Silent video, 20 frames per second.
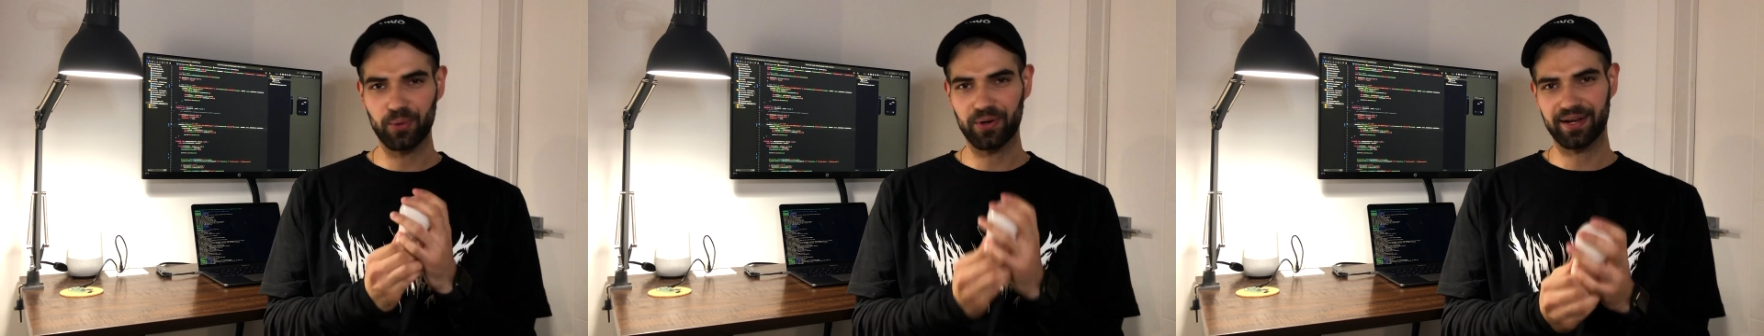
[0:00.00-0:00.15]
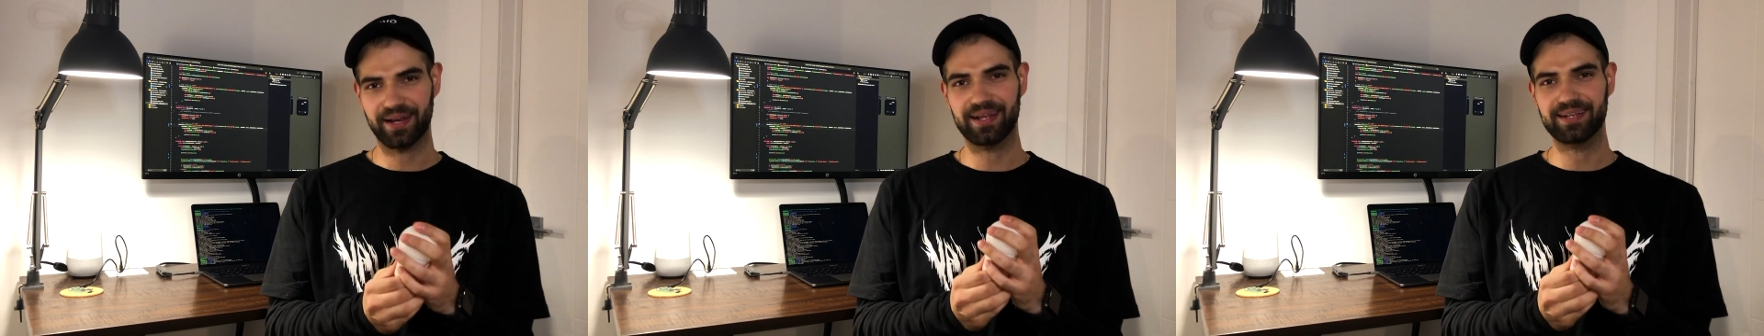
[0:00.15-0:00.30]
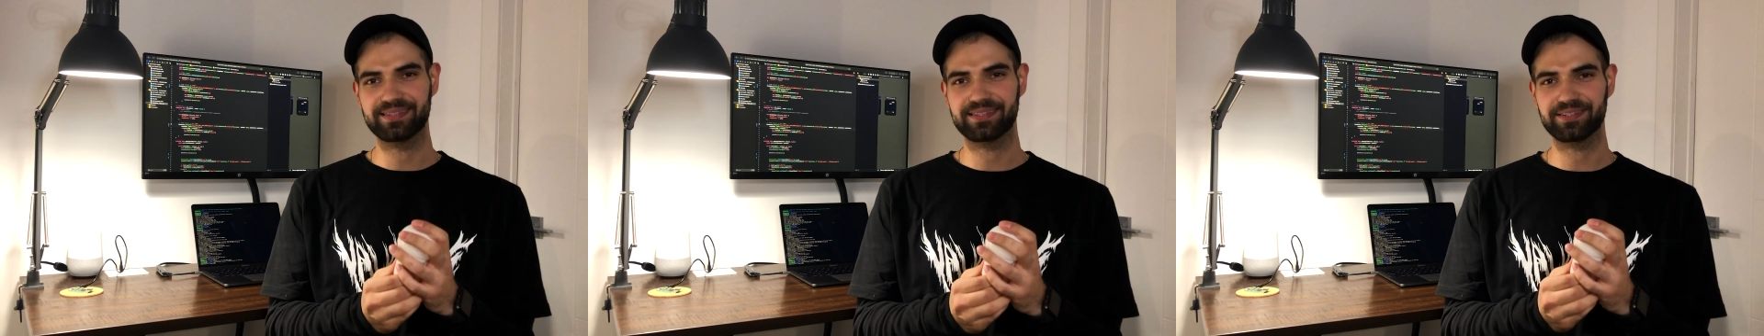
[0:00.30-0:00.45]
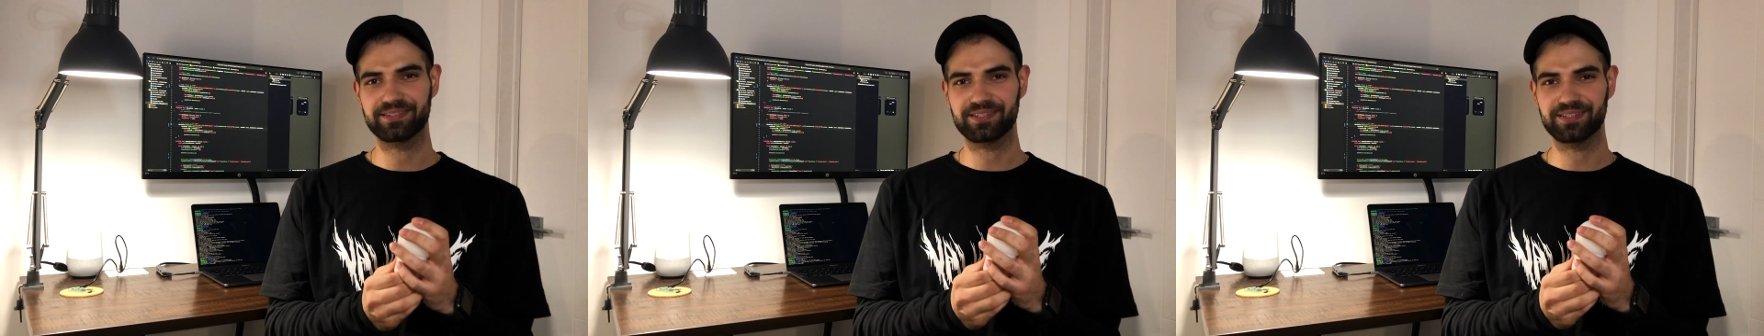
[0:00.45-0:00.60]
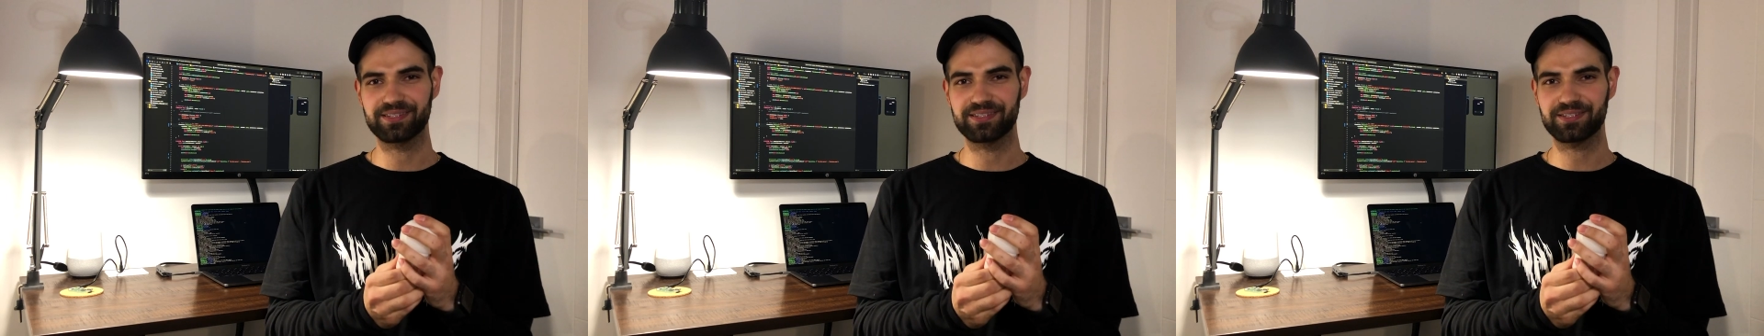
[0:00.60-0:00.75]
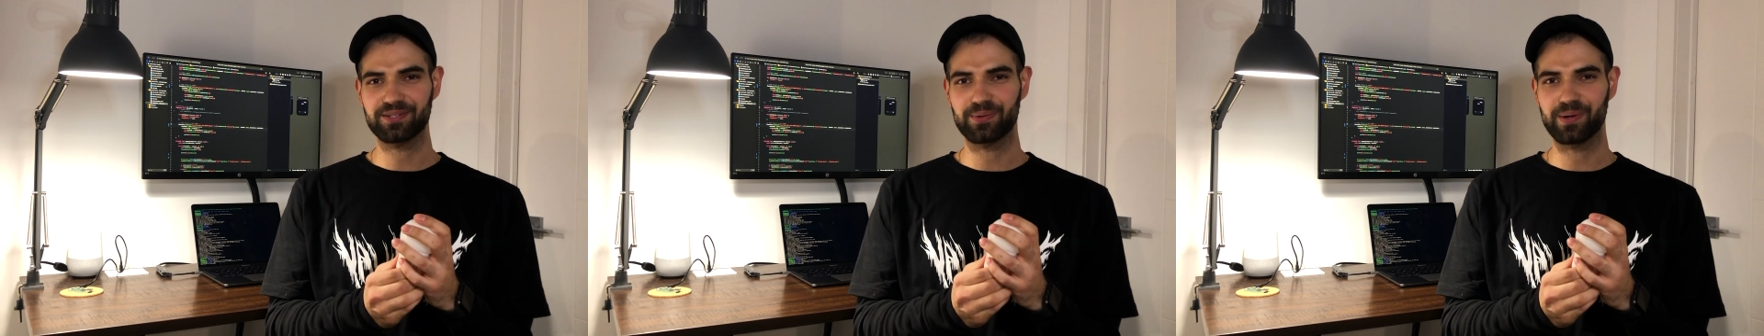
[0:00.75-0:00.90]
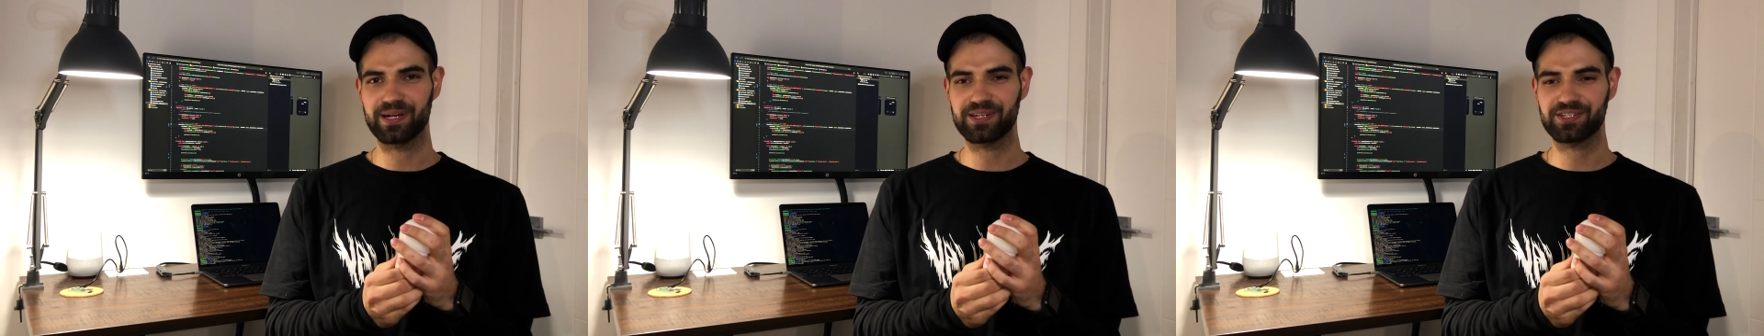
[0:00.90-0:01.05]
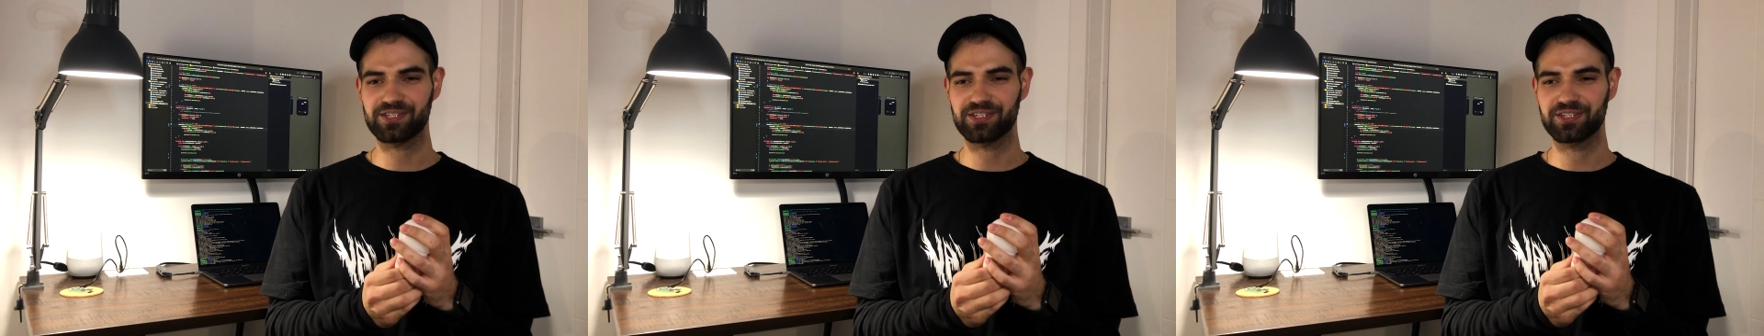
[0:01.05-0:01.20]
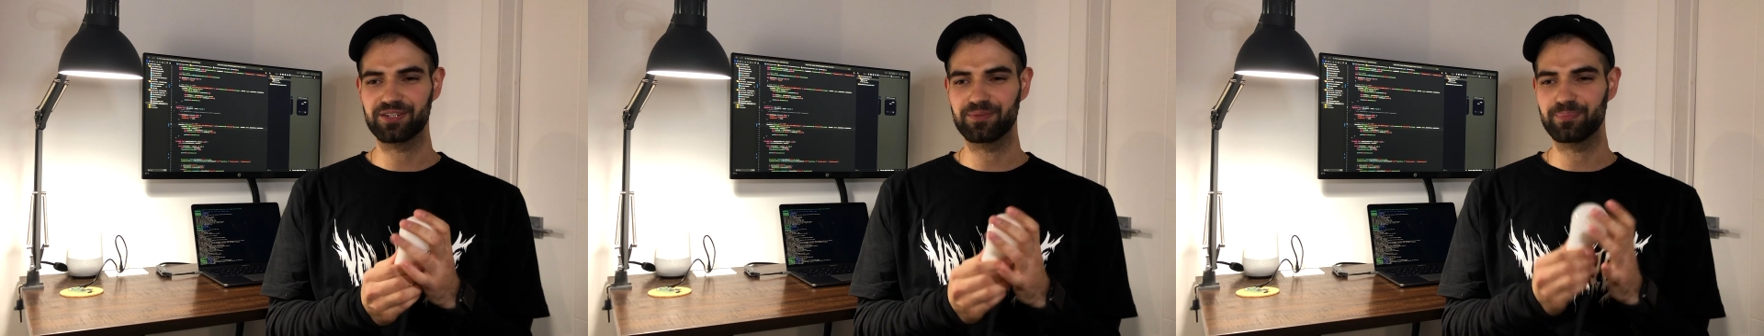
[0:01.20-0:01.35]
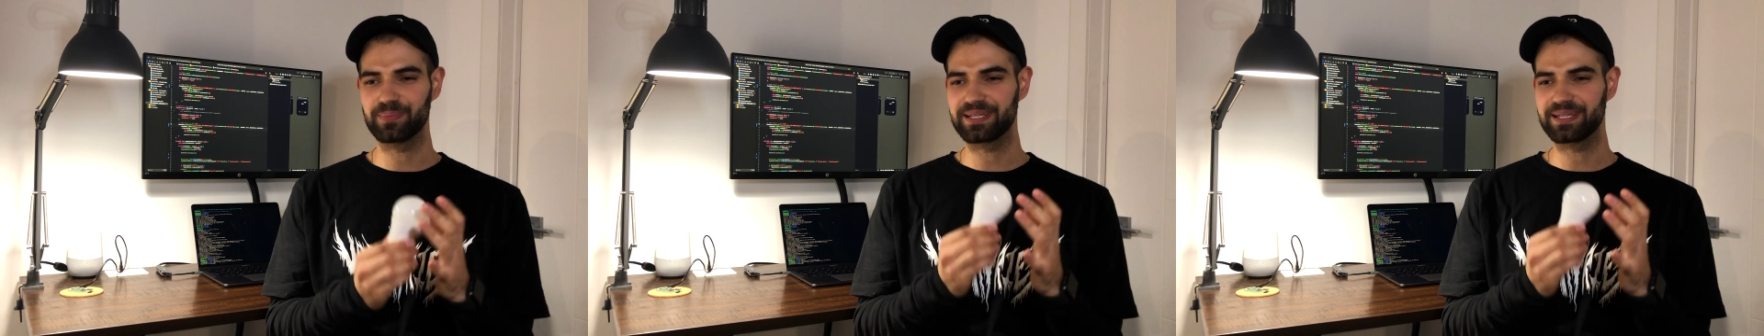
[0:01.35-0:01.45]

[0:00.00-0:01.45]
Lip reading: good answer to this question